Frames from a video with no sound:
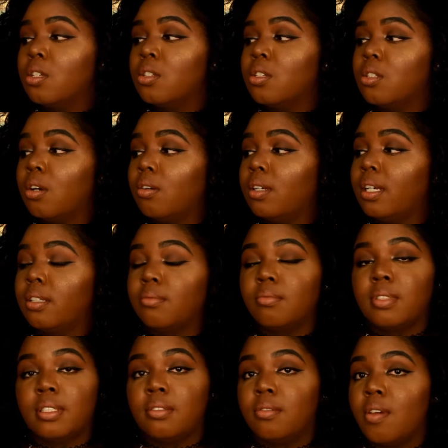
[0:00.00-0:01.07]
So
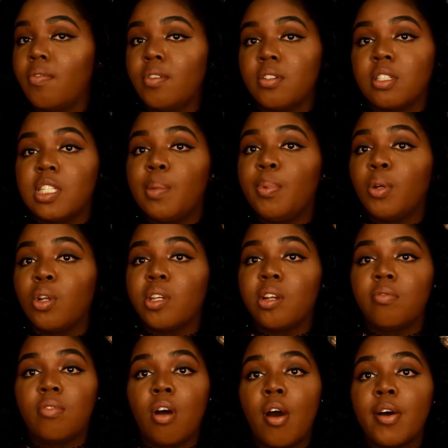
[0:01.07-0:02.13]
if you're sleeping on
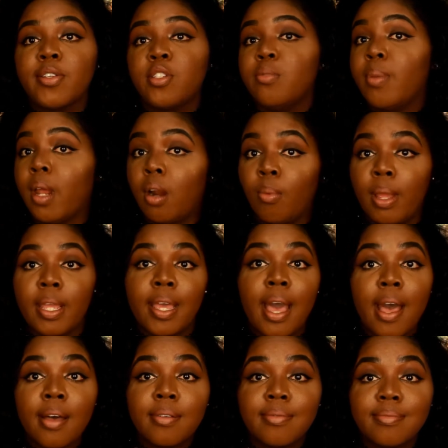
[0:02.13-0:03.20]
your Ross, you better wake
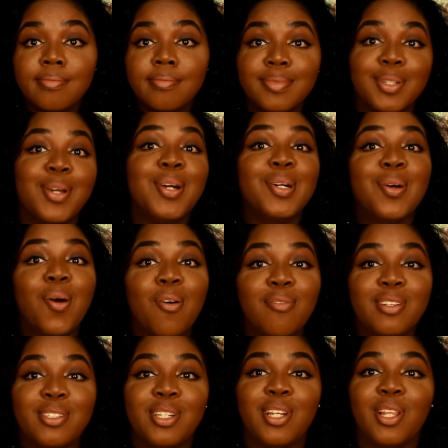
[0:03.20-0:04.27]
up. go
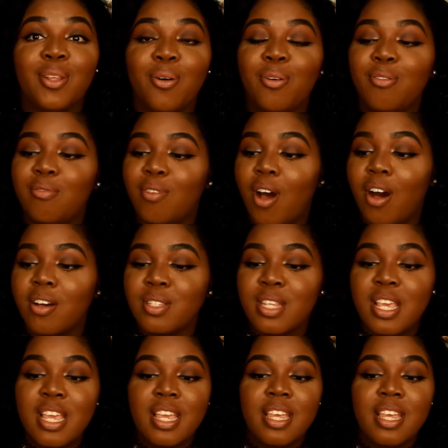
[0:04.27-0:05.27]
over to your local Ross.